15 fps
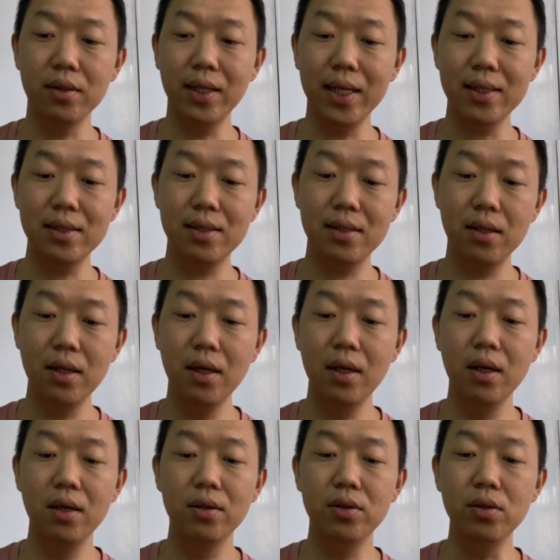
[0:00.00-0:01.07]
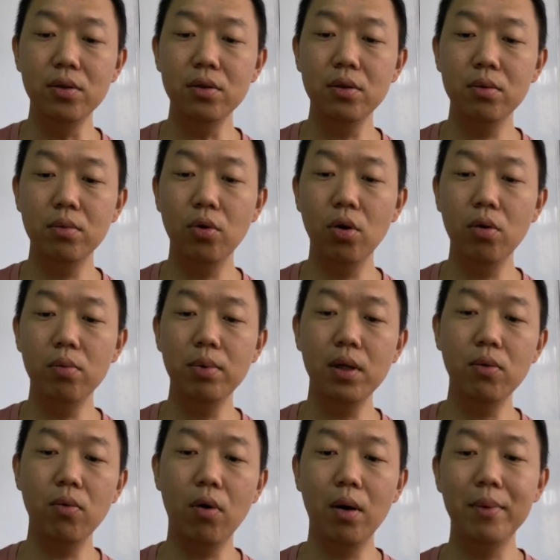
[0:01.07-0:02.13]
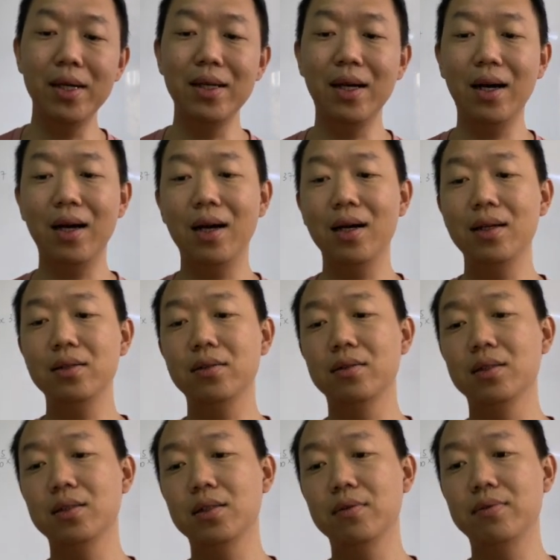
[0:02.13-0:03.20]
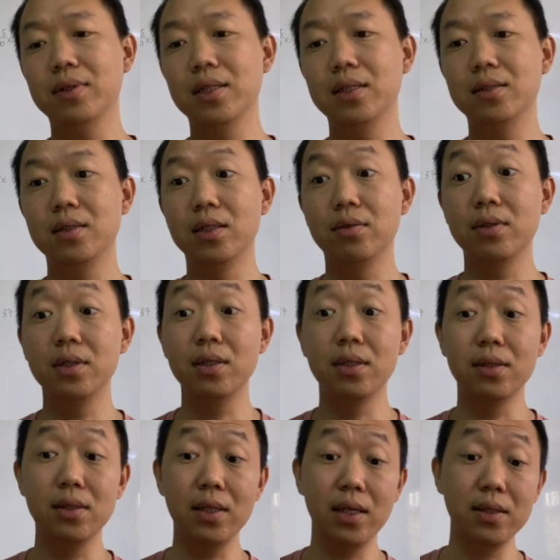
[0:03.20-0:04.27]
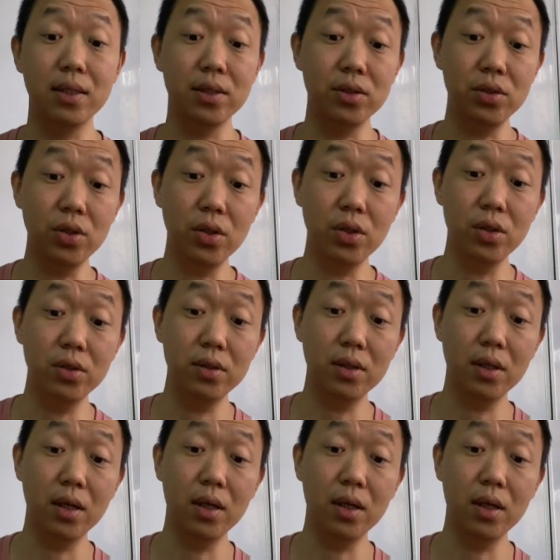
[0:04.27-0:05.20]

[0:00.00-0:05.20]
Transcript: Next, due to global warming, the ice on the surface decreases in size as shown.